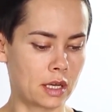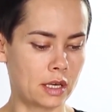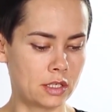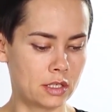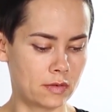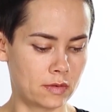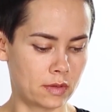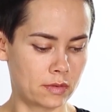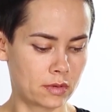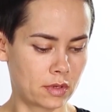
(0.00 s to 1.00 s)
We have
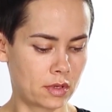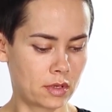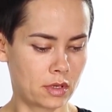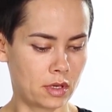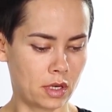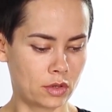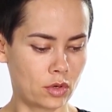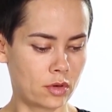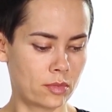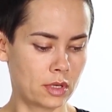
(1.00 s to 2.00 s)
different shades of
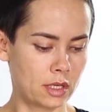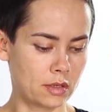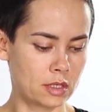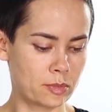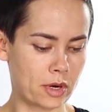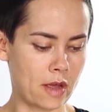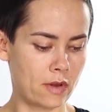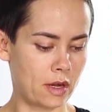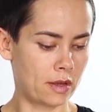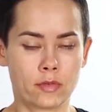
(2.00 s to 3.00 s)
brown, which we
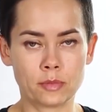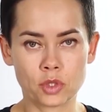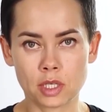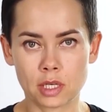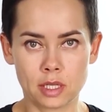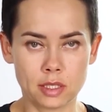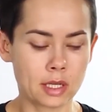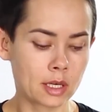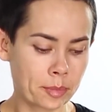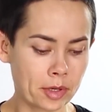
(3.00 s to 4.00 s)
corrected.
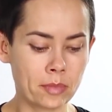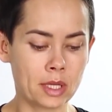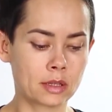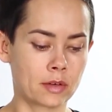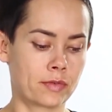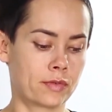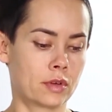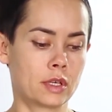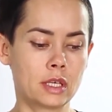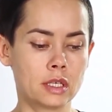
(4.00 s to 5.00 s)
Many pigment
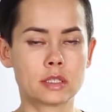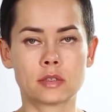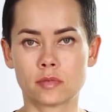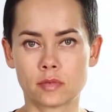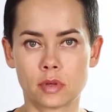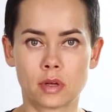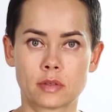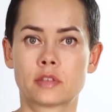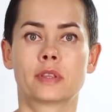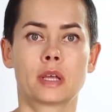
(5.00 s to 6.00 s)
lines have
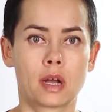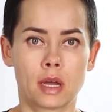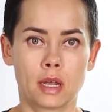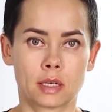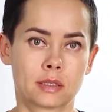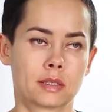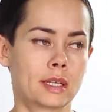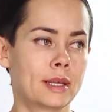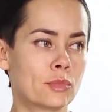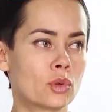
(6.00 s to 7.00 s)
color correctors,
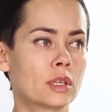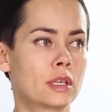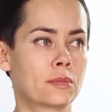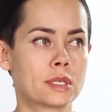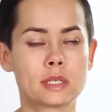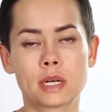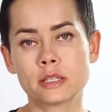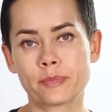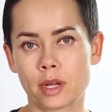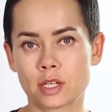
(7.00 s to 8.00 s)
and many
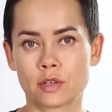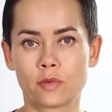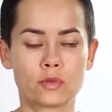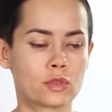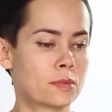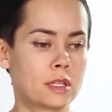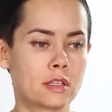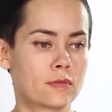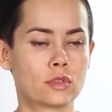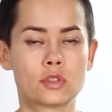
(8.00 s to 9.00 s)
tattoo artists
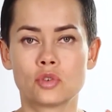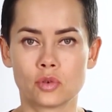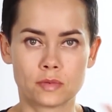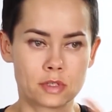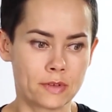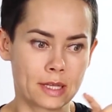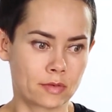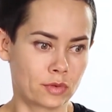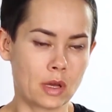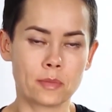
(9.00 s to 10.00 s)
ask, look,
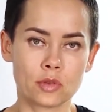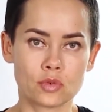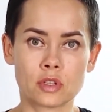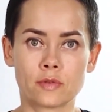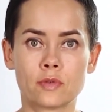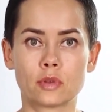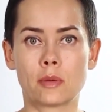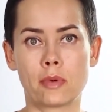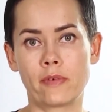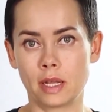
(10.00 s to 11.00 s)
here's a color.
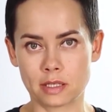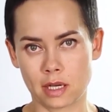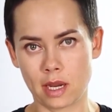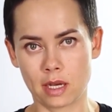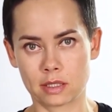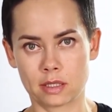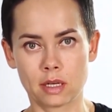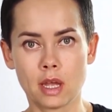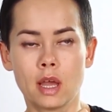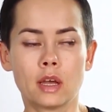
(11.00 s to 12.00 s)
Should I add a
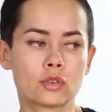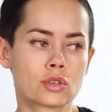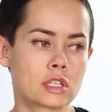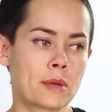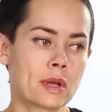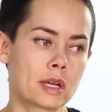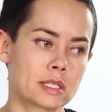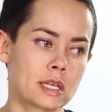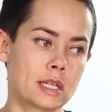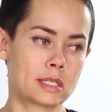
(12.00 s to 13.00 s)
corrector to it?
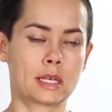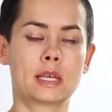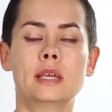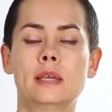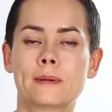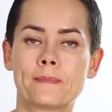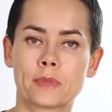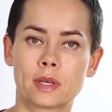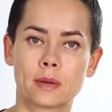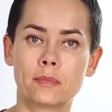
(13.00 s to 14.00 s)
The same goes
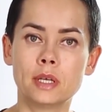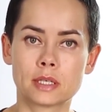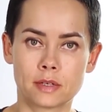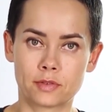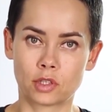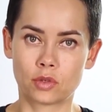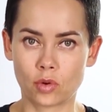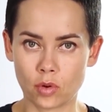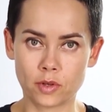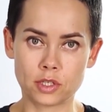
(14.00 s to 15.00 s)
for tattoo pigment
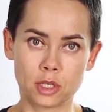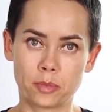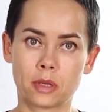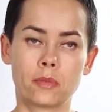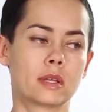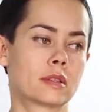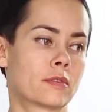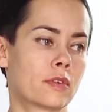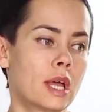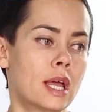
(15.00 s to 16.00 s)
mixes. To our
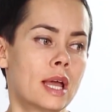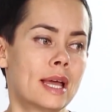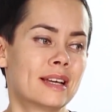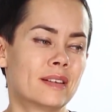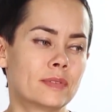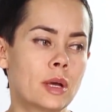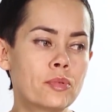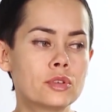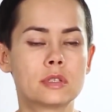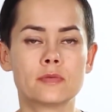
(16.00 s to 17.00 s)
pigments, you
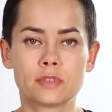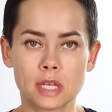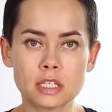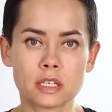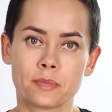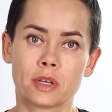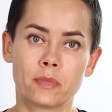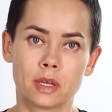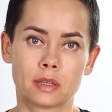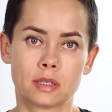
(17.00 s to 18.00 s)
don't need to
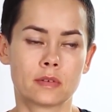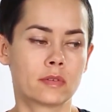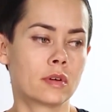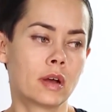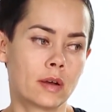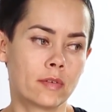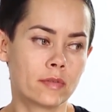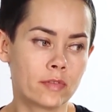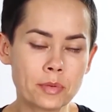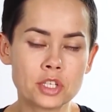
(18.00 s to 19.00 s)
add a corrector
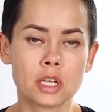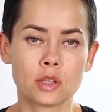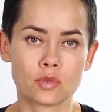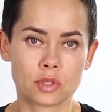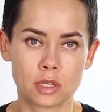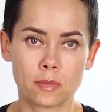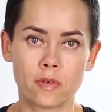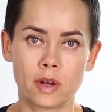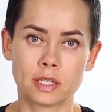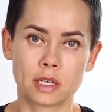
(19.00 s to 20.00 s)
at all. If
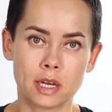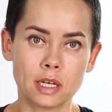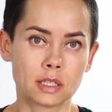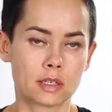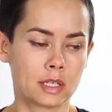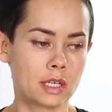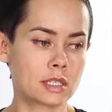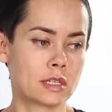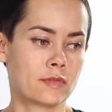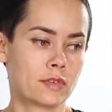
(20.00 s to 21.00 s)
you work with
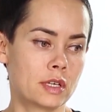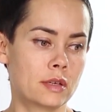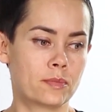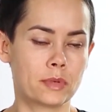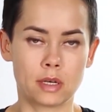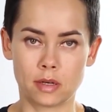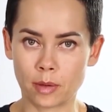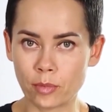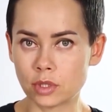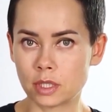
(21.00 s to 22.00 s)
confidentially
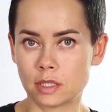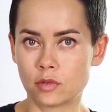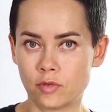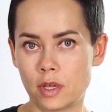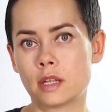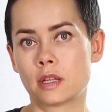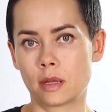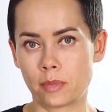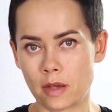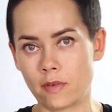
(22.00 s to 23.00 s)
at the right
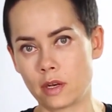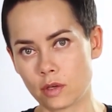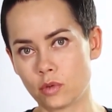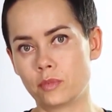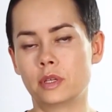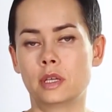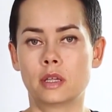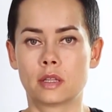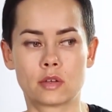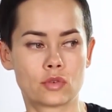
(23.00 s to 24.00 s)
depth, don't
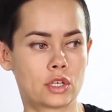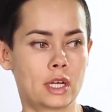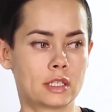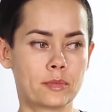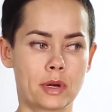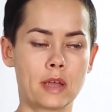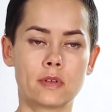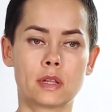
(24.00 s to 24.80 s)
break the rules.